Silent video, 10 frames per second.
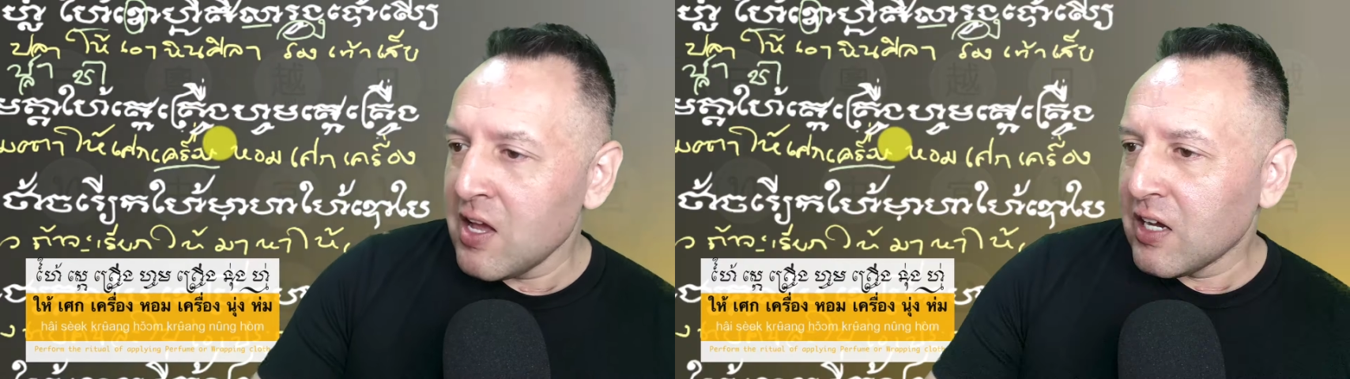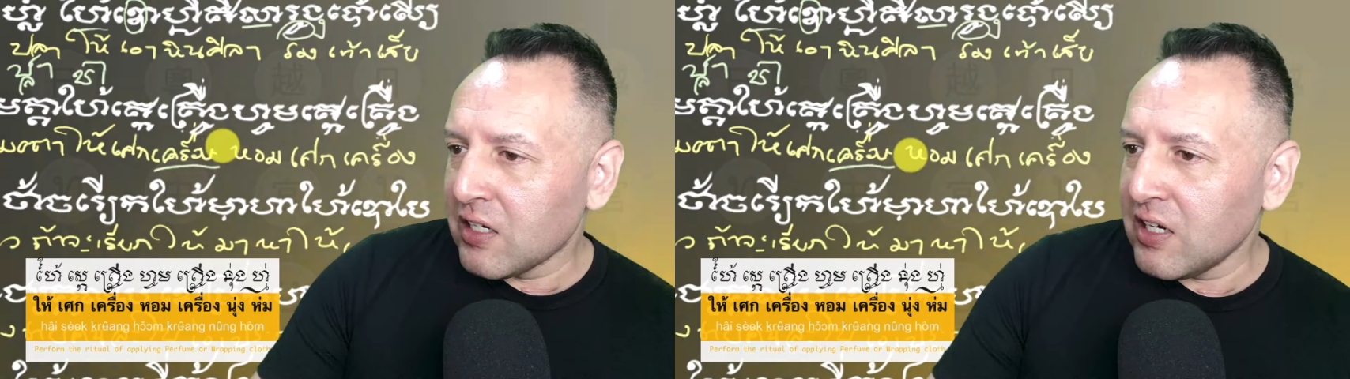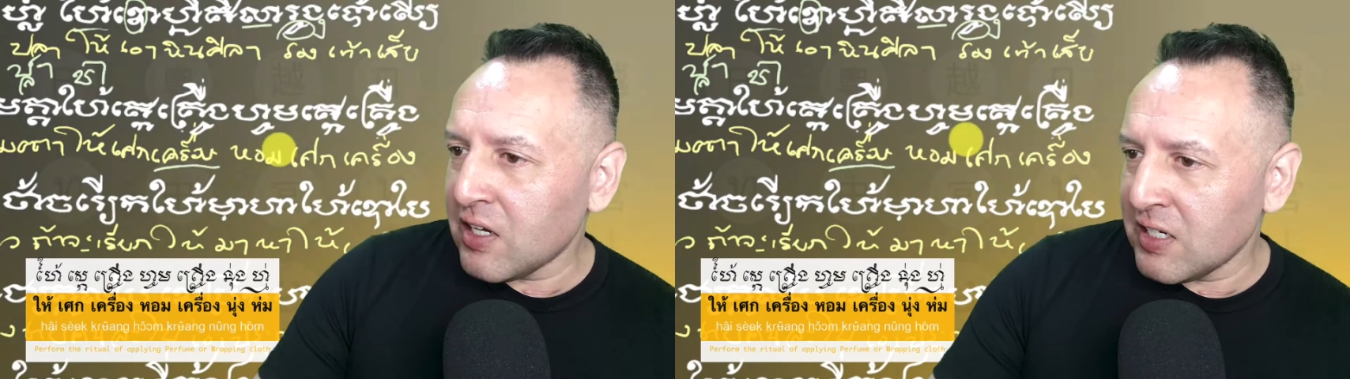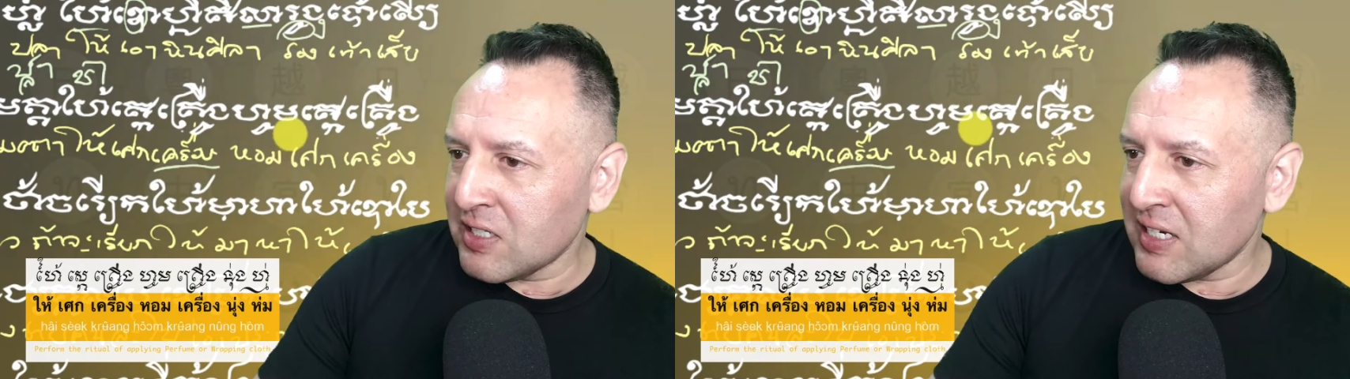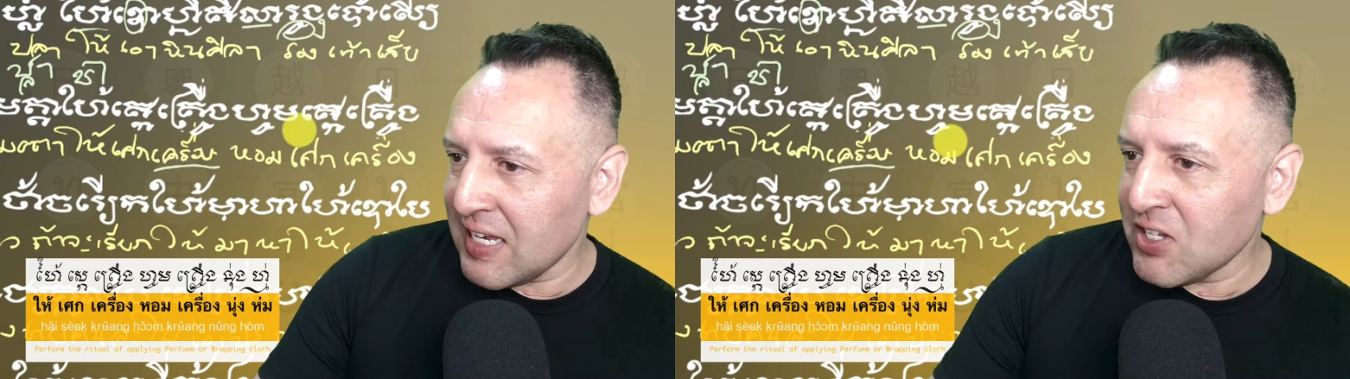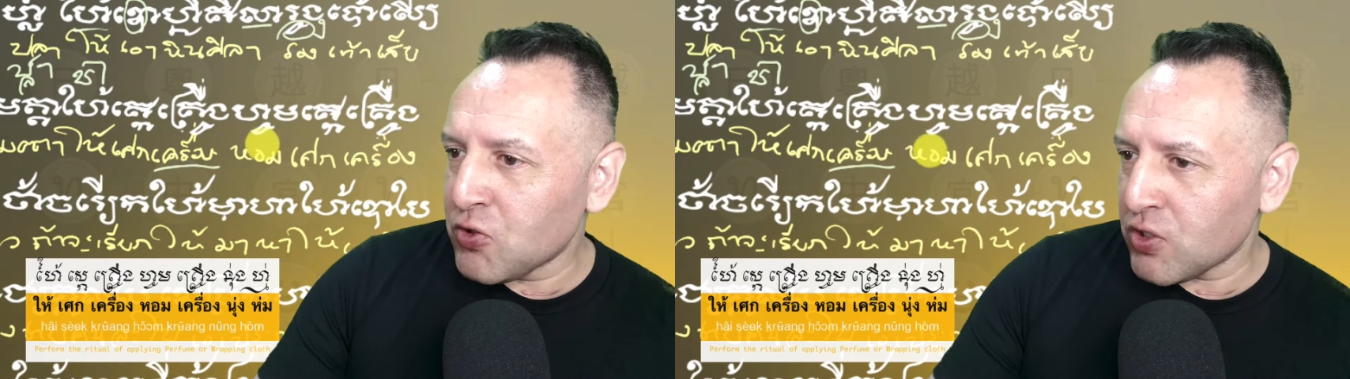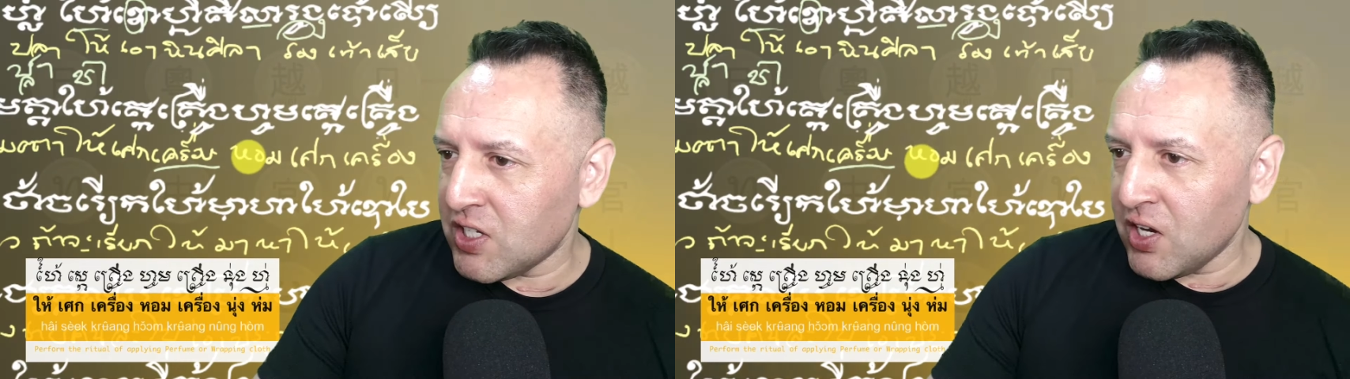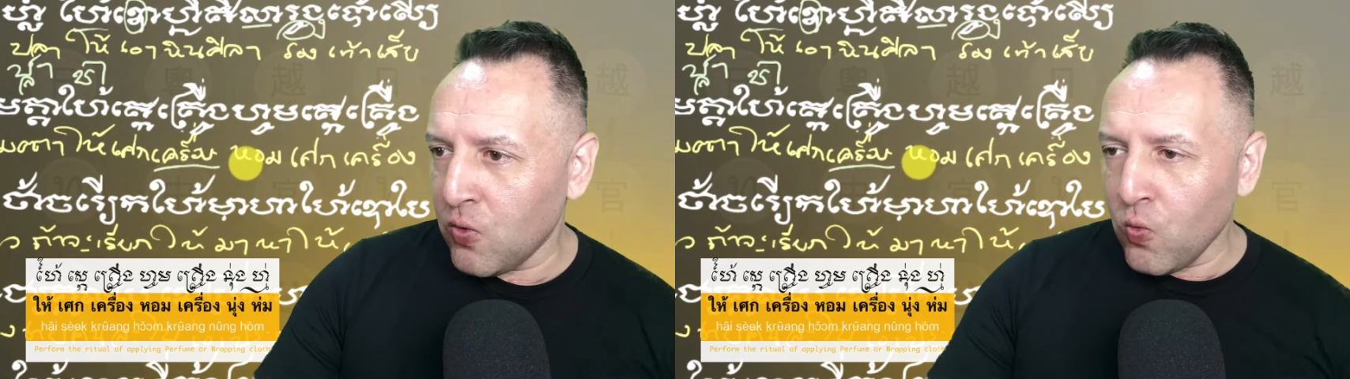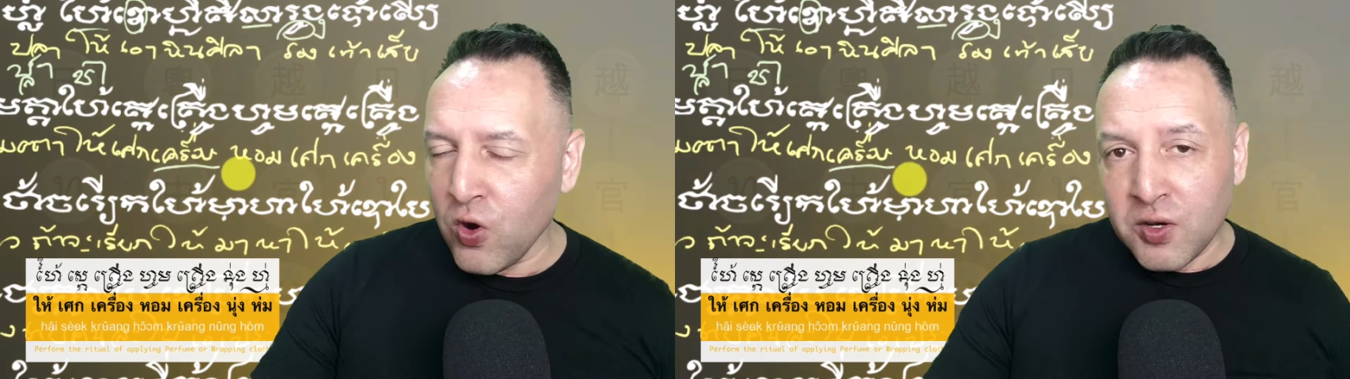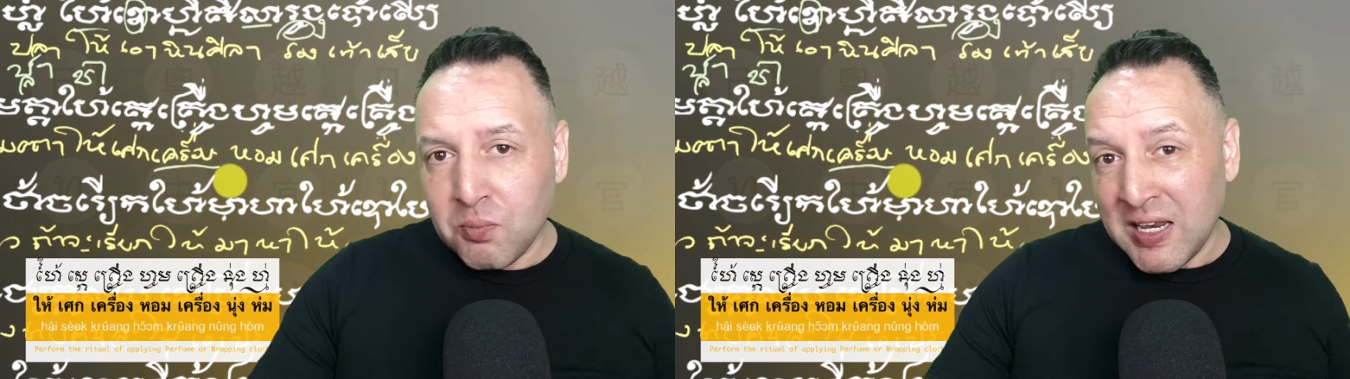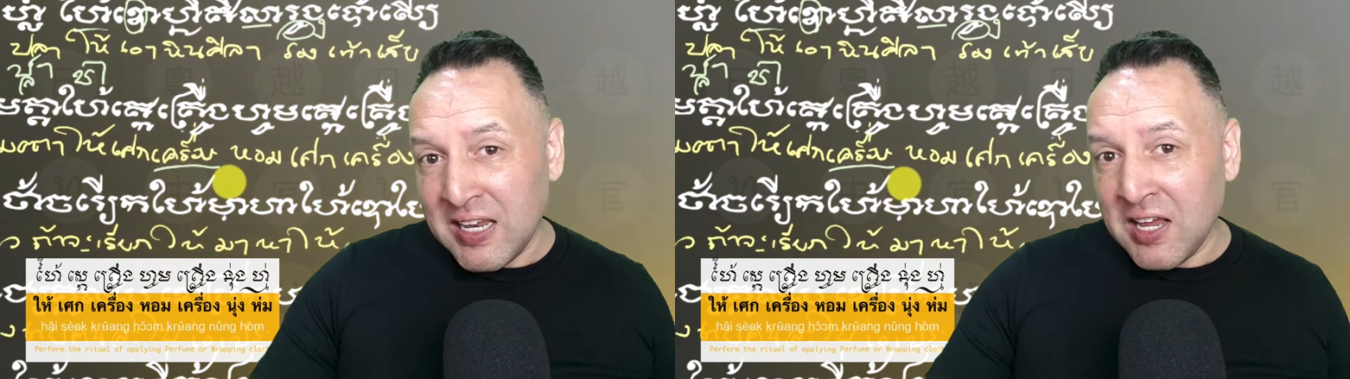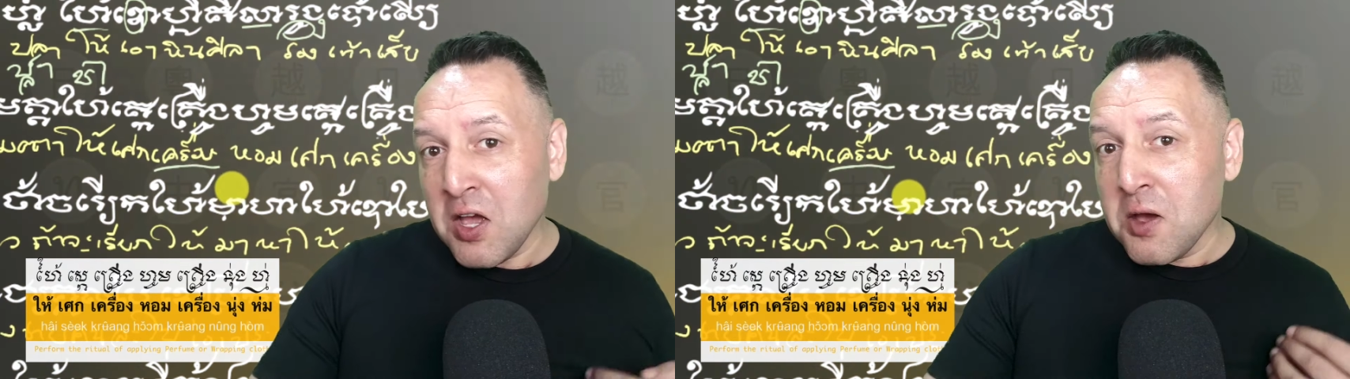Keung is an interesting word meaning